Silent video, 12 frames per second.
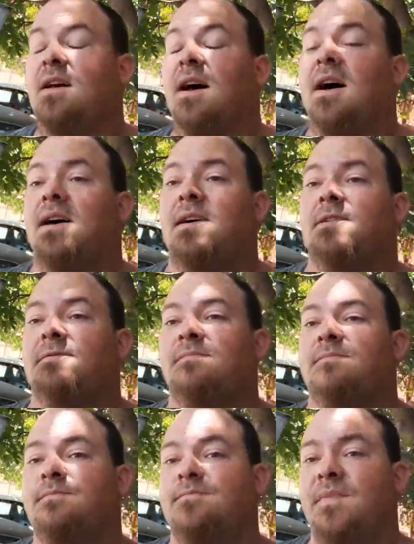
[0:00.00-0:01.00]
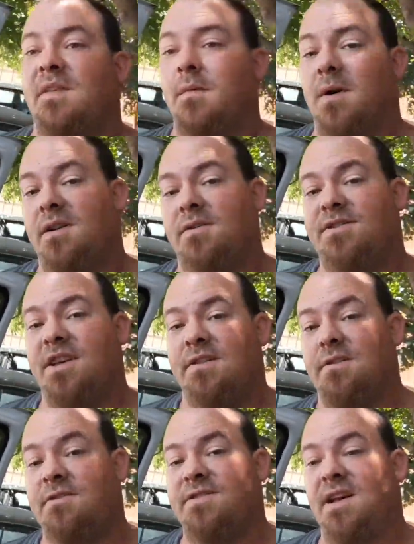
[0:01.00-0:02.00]
If you want to go check
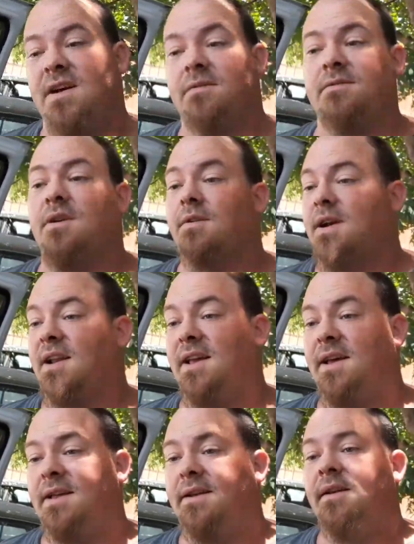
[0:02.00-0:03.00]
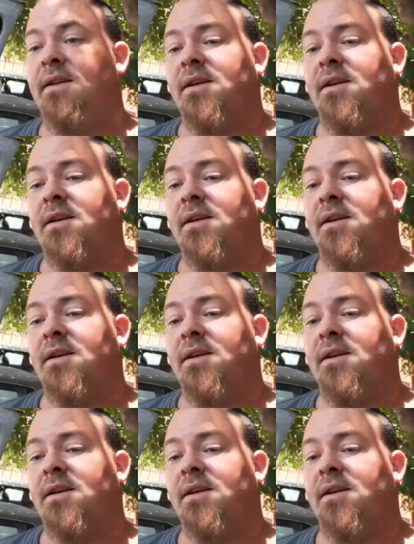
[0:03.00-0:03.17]
those out, go right ahead.